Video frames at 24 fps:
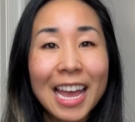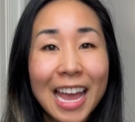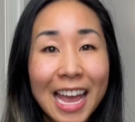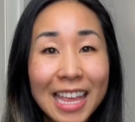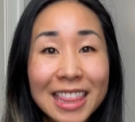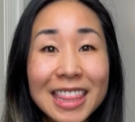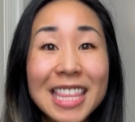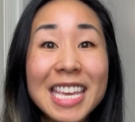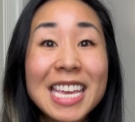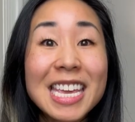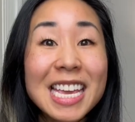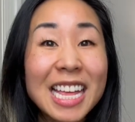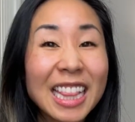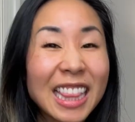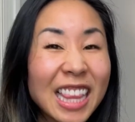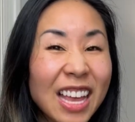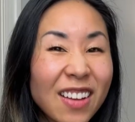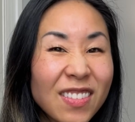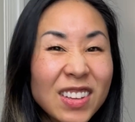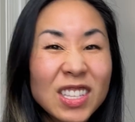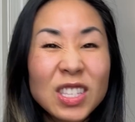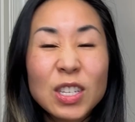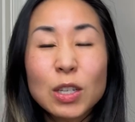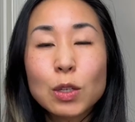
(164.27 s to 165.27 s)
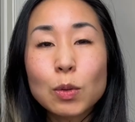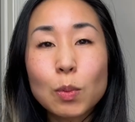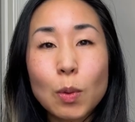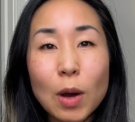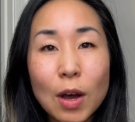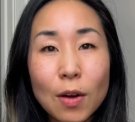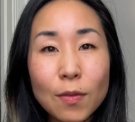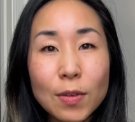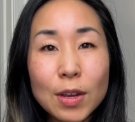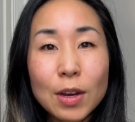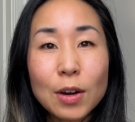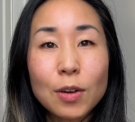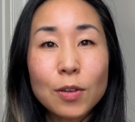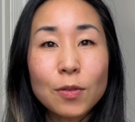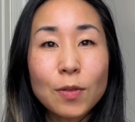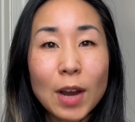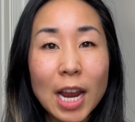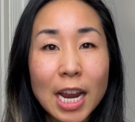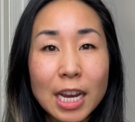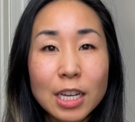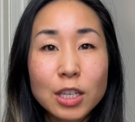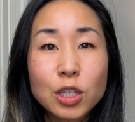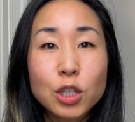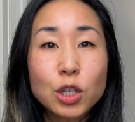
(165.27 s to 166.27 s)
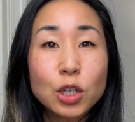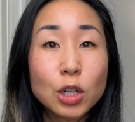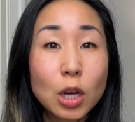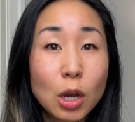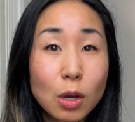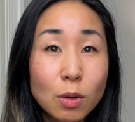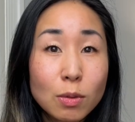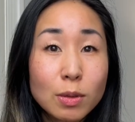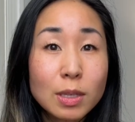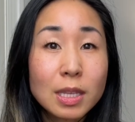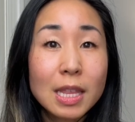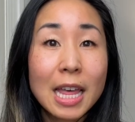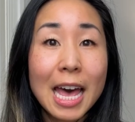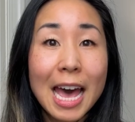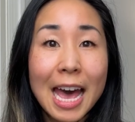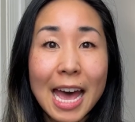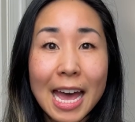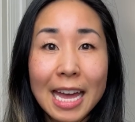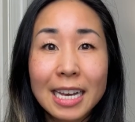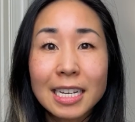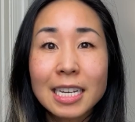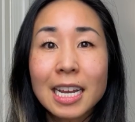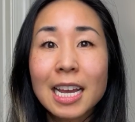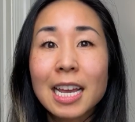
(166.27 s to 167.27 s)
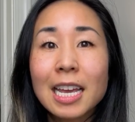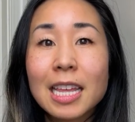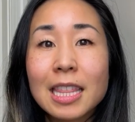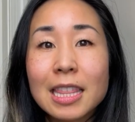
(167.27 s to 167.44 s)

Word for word: And the eleven to twelve year range shows that